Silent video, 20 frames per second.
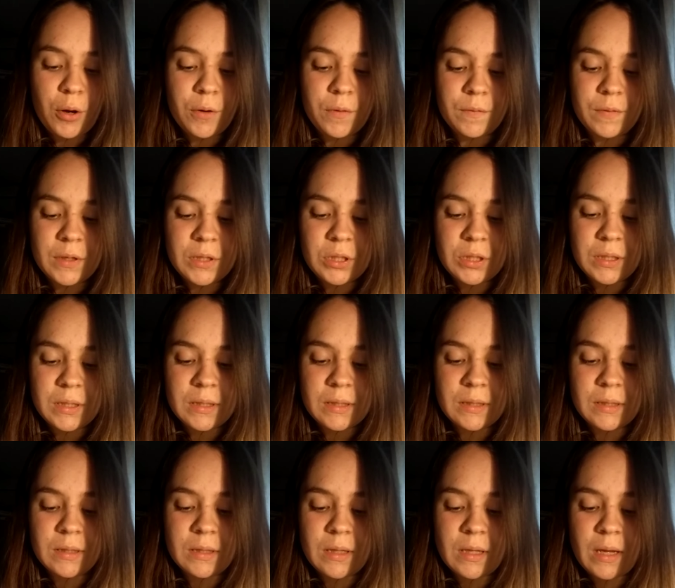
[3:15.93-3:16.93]
which
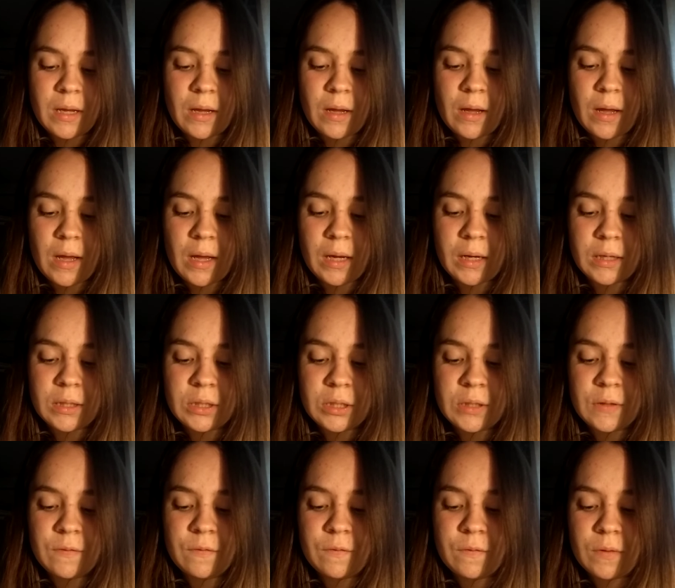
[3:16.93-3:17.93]
is the
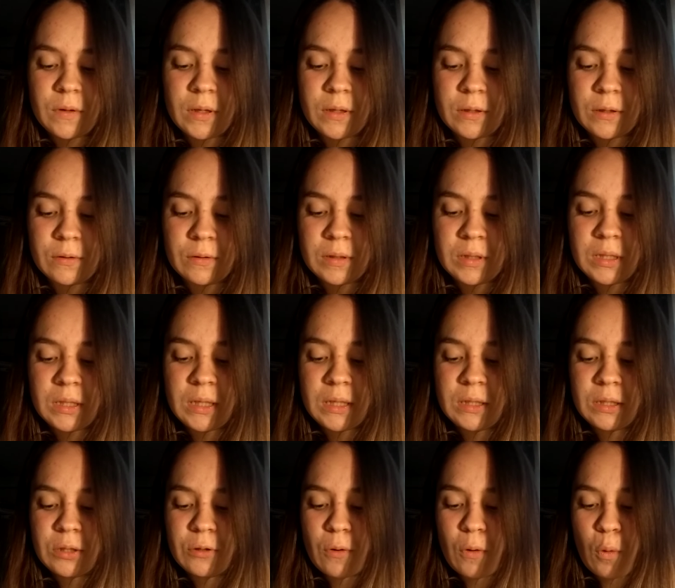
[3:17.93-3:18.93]
active
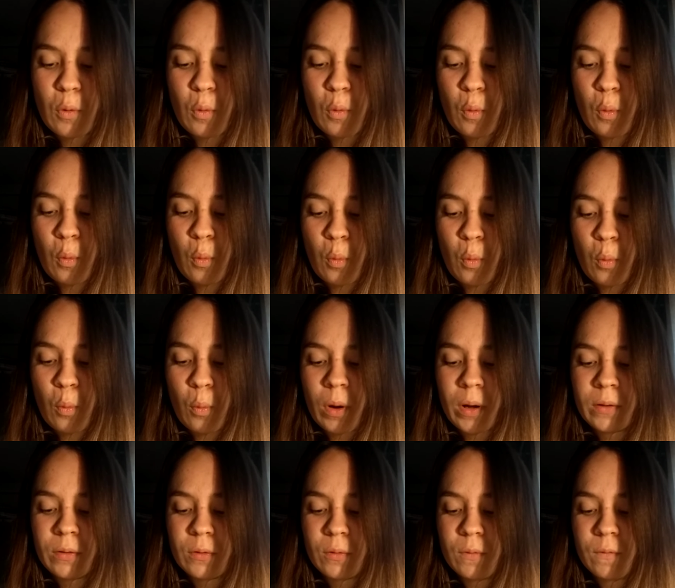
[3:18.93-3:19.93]
ingredient or
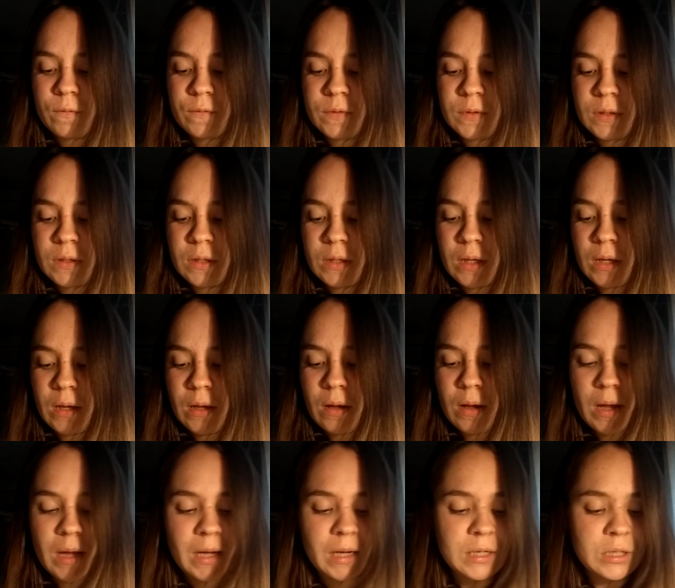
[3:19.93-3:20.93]
one of the
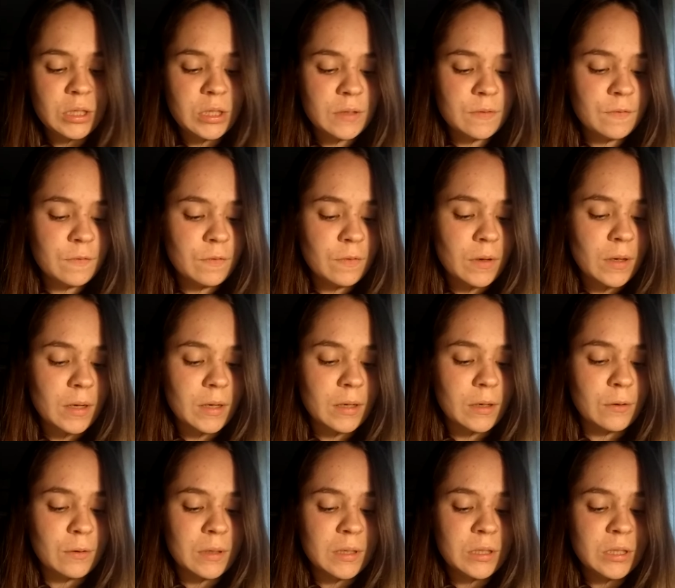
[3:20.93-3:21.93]
active
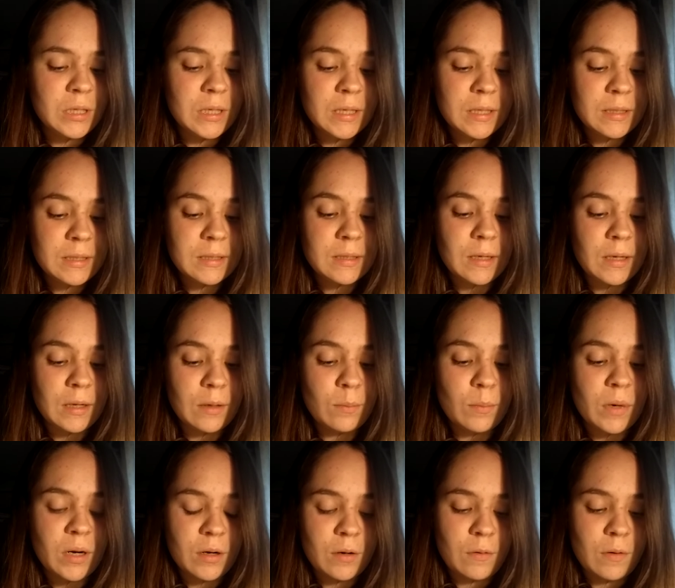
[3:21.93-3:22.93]
ingredients in
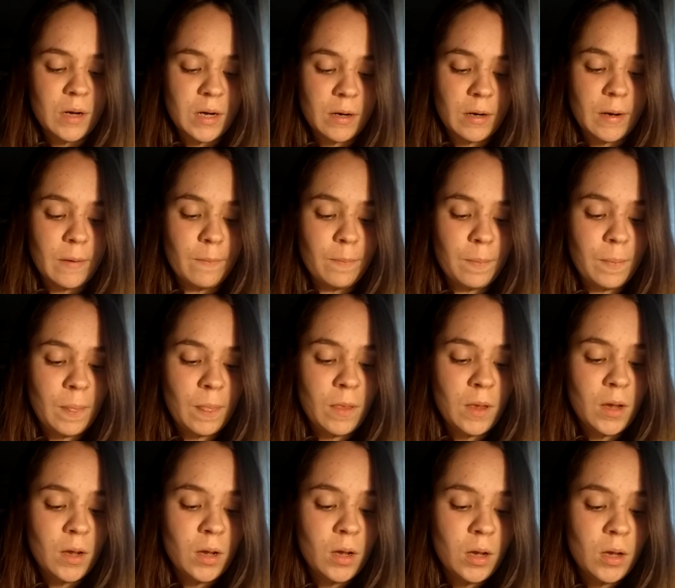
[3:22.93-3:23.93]
marijuana.
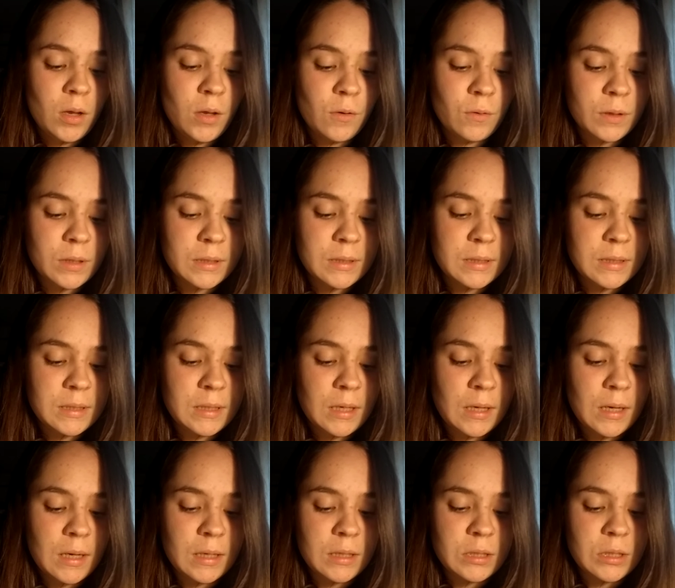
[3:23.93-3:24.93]
You can see
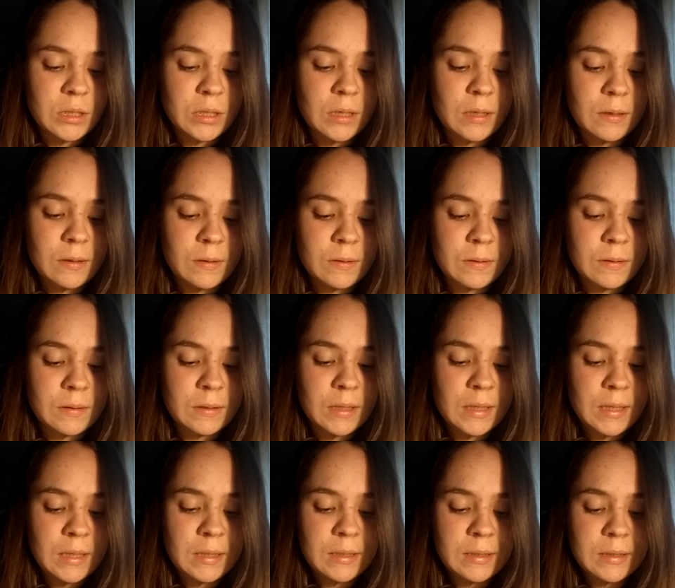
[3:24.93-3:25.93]
at a
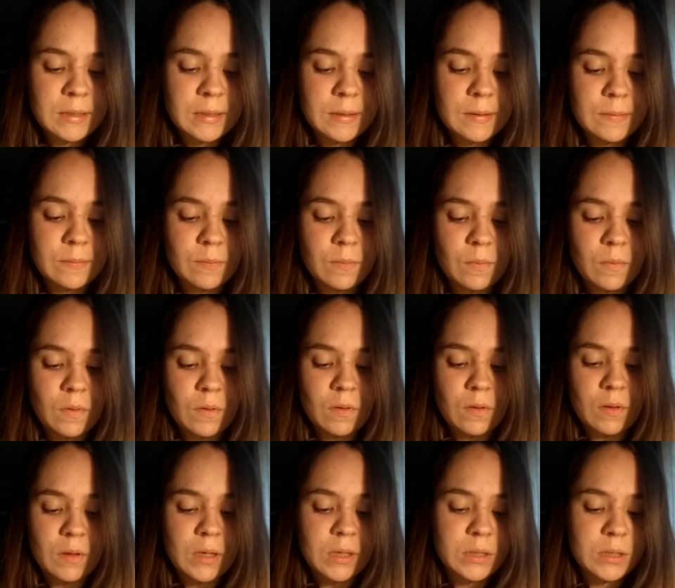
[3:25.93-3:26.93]
glance
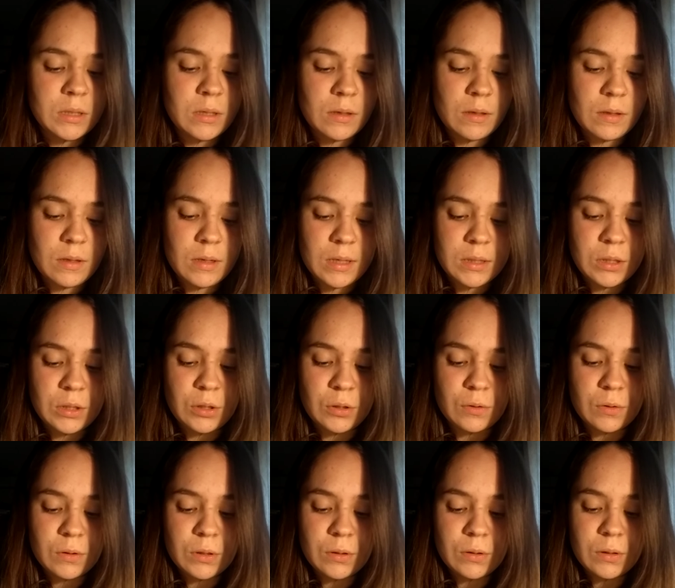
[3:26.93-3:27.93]
that the
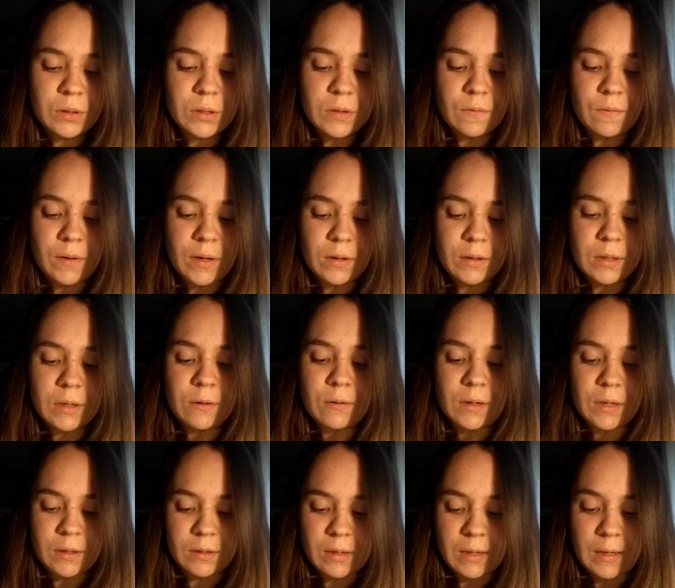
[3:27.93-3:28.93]
structures vary
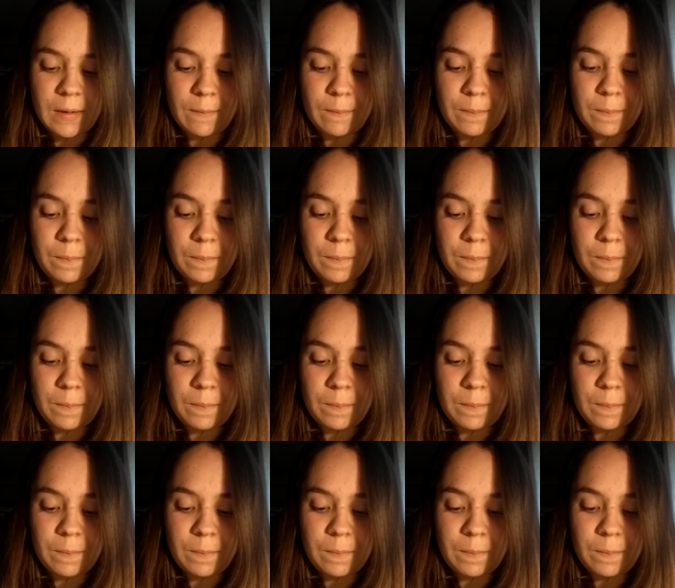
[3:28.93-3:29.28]
greatly.